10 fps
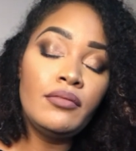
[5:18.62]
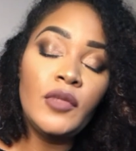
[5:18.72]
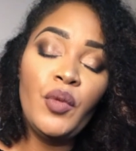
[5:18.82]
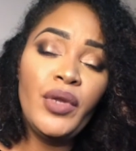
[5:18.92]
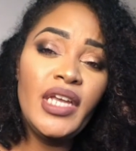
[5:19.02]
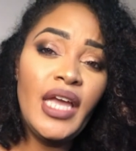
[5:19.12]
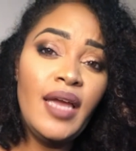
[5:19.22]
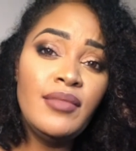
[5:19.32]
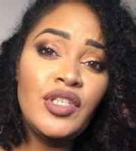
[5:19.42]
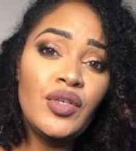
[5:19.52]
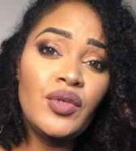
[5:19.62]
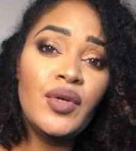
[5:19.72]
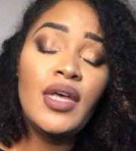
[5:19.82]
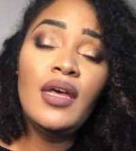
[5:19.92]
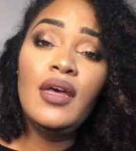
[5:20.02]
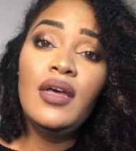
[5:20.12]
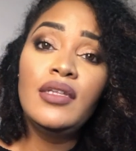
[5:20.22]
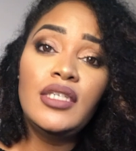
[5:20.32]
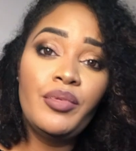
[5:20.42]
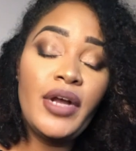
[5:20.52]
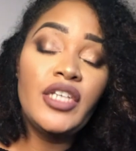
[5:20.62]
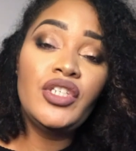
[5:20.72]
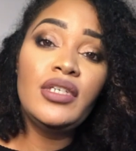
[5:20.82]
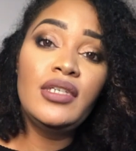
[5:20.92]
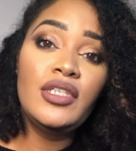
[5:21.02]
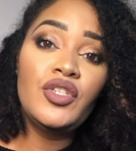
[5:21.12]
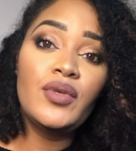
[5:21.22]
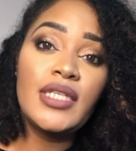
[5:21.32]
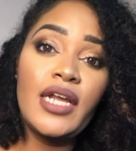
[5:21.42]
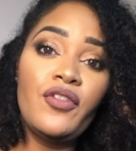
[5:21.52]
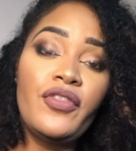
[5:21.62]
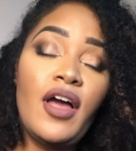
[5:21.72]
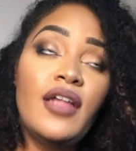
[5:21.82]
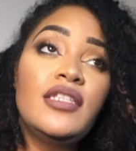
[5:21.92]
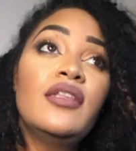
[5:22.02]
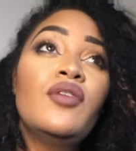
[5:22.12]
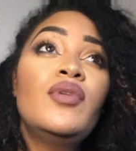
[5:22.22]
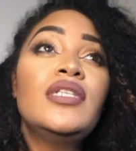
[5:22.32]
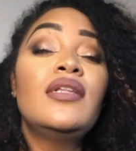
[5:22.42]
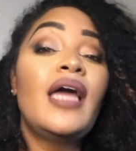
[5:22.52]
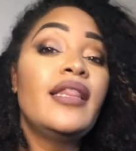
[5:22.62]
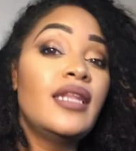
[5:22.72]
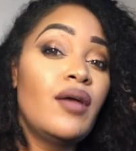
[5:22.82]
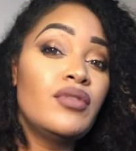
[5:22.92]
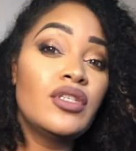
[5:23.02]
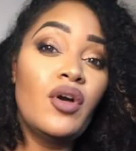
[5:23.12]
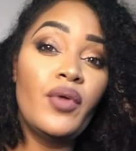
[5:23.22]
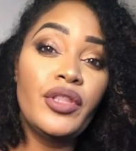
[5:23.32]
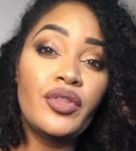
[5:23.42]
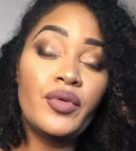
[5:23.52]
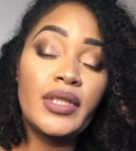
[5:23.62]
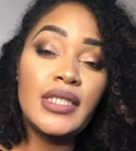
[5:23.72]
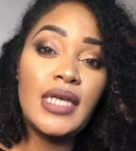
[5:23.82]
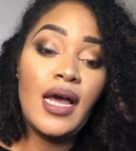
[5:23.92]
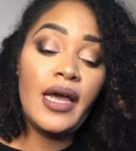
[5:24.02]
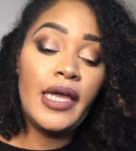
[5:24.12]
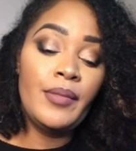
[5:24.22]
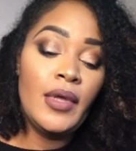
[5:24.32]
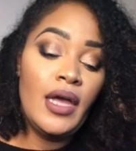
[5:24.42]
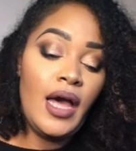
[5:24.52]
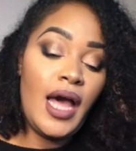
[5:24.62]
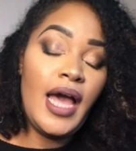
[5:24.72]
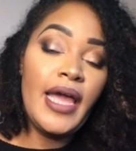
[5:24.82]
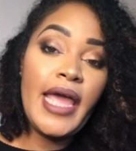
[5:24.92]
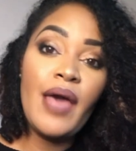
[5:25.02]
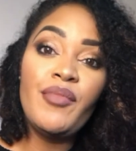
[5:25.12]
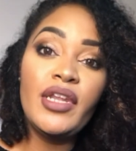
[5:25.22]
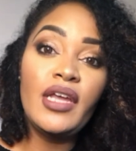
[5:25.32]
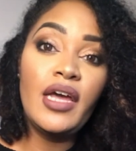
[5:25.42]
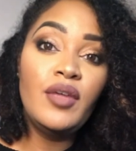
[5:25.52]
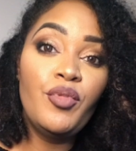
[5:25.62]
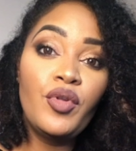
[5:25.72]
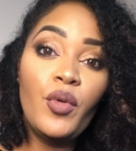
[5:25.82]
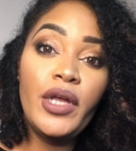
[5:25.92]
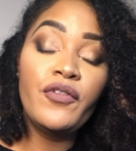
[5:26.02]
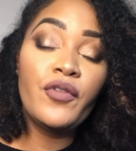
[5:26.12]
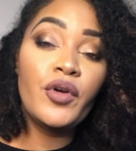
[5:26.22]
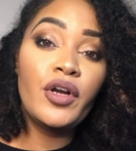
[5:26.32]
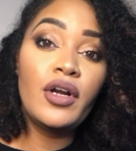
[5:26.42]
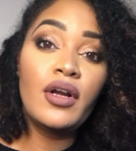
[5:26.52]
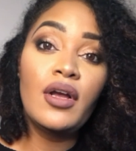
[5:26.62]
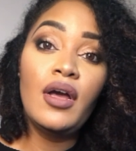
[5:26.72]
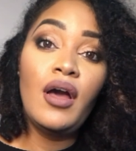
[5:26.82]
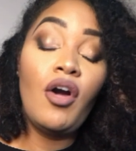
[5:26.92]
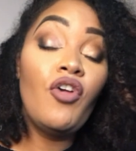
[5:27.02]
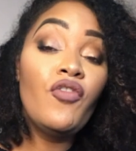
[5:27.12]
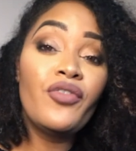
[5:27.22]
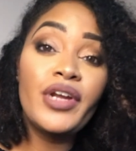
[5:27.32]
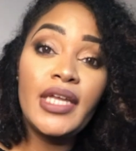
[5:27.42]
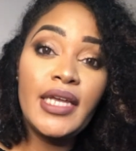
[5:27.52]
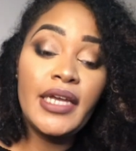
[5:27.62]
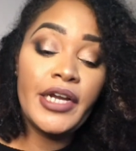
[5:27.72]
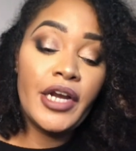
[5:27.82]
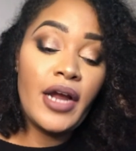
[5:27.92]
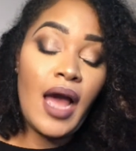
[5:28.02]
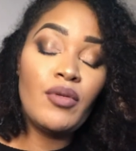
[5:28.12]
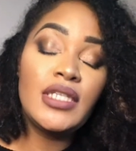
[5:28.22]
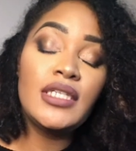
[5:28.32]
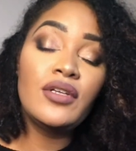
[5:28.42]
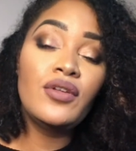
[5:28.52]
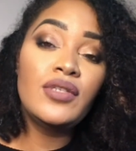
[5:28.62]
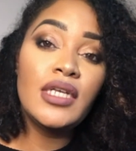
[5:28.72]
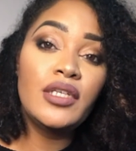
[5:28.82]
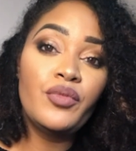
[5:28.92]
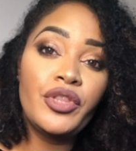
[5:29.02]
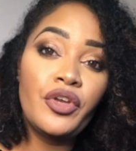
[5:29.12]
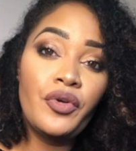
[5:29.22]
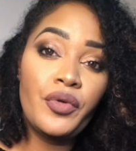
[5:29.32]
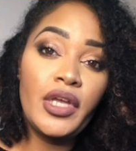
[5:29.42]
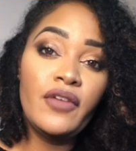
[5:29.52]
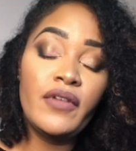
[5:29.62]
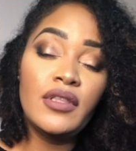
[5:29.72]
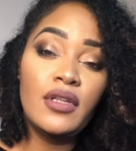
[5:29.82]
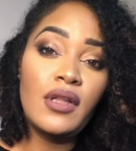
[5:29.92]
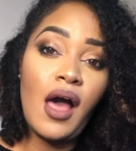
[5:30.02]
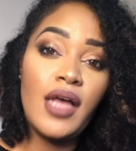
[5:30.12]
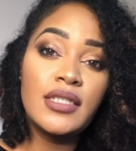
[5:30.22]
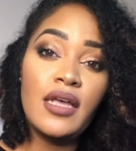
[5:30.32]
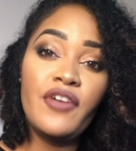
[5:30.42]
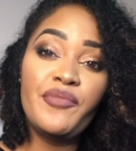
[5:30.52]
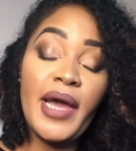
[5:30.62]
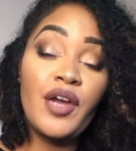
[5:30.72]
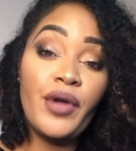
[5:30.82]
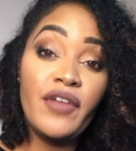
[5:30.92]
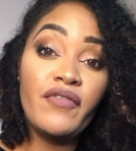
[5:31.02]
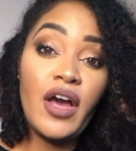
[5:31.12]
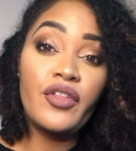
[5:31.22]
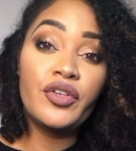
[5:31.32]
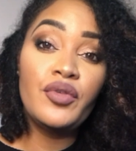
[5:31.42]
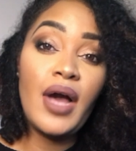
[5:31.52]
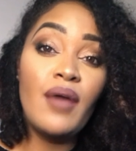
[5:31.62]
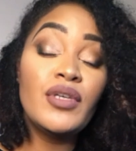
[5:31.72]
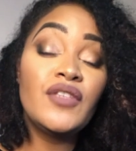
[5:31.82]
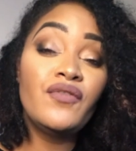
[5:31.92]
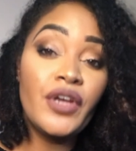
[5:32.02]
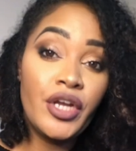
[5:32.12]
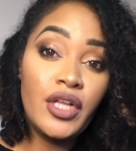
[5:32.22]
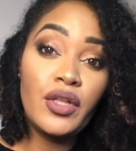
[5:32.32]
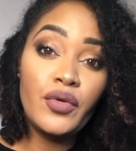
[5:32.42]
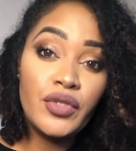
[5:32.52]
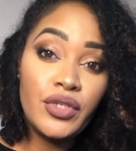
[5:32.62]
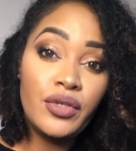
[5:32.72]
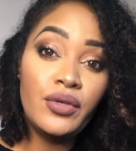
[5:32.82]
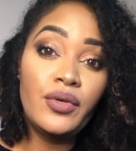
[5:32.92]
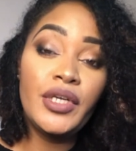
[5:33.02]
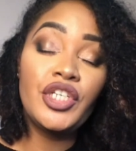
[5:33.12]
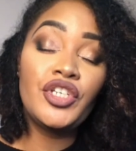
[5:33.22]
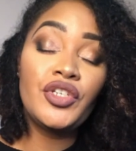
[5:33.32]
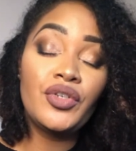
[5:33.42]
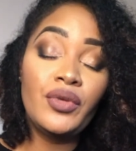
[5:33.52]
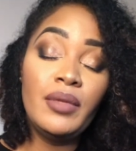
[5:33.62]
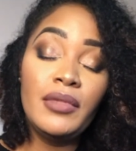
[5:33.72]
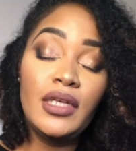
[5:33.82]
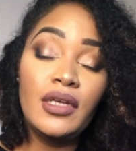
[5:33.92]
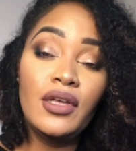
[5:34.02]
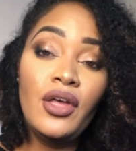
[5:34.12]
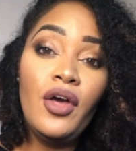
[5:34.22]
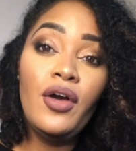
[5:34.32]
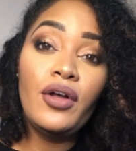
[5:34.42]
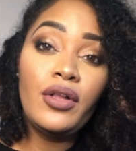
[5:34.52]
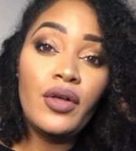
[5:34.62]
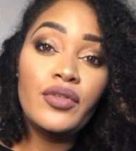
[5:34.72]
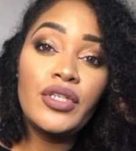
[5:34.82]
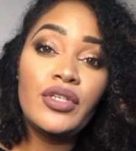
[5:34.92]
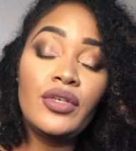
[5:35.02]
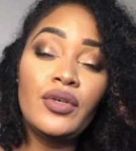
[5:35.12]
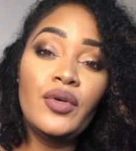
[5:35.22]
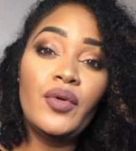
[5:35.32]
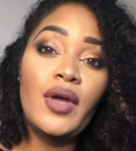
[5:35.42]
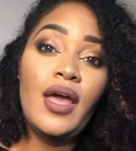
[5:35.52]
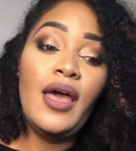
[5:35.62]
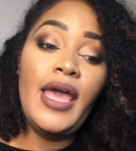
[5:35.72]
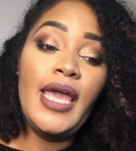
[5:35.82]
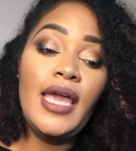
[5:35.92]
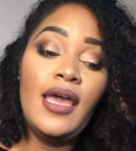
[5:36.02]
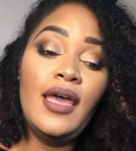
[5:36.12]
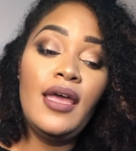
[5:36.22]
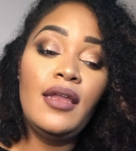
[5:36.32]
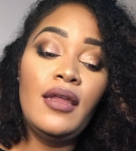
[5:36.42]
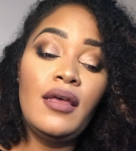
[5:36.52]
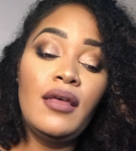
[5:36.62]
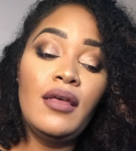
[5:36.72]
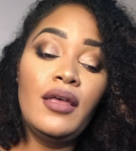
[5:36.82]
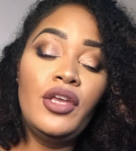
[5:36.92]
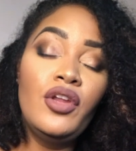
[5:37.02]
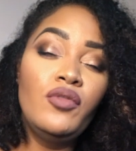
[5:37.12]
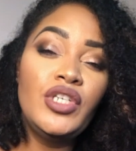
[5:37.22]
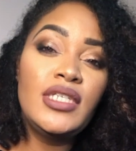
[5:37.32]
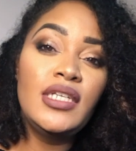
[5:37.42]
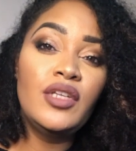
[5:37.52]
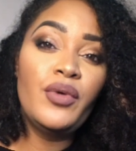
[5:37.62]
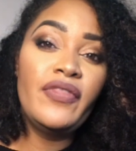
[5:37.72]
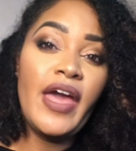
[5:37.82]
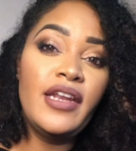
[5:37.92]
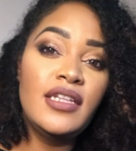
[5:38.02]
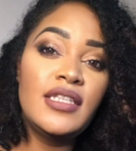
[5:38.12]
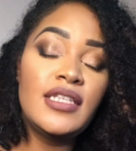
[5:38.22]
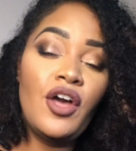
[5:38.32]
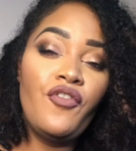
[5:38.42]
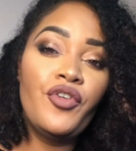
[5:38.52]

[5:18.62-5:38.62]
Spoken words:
When it came to depression and suicidal thoughts, there was a lot that I was going through at the time. I had been unemployed for over a year. I was still dealing with the grief and the loss of my grandfather, who I was very close to, extremely close to. And just dealing with that in itself.